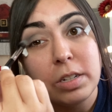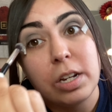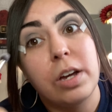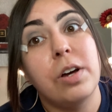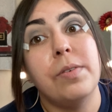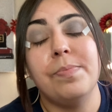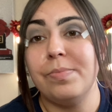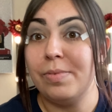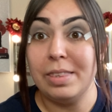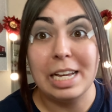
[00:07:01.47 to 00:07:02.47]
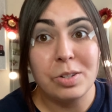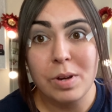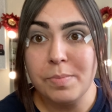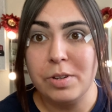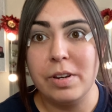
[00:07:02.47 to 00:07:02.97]
So that's what
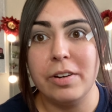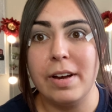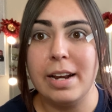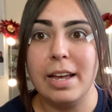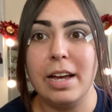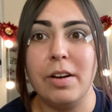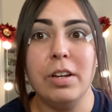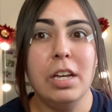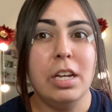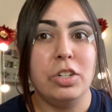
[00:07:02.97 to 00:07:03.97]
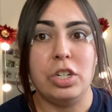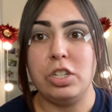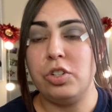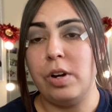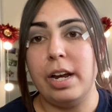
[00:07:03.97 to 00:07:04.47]
I'm doing right now.
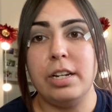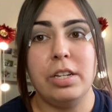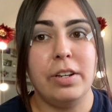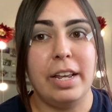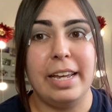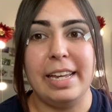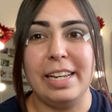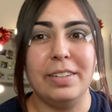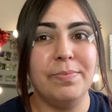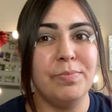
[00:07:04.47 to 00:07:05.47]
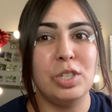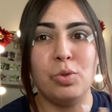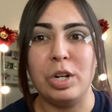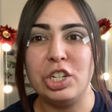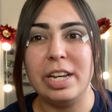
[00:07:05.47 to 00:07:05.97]
Just trying to like
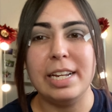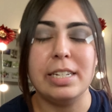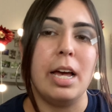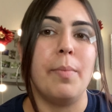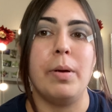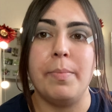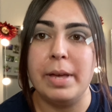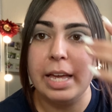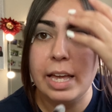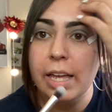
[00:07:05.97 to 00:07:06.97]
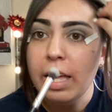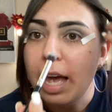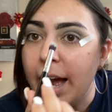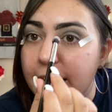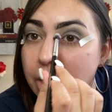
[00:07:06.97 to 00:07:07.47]
switch things up a bit.
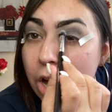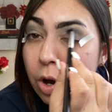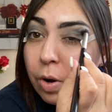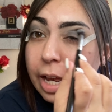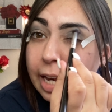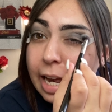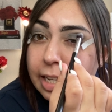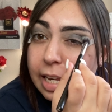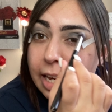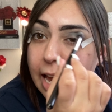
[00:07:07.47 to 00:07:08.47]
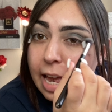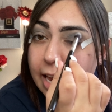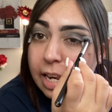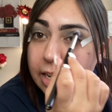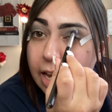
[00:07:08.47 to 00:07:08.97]
I know like at the
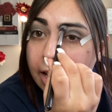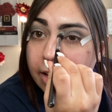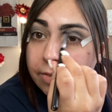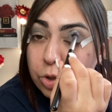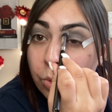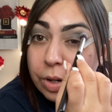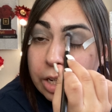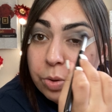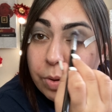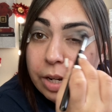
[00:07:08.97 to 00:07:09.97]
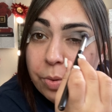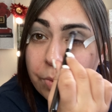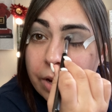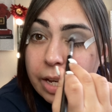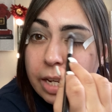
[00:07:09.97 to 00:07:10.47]
end of
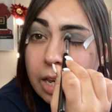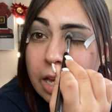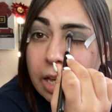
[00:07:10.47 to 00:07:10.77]
2021,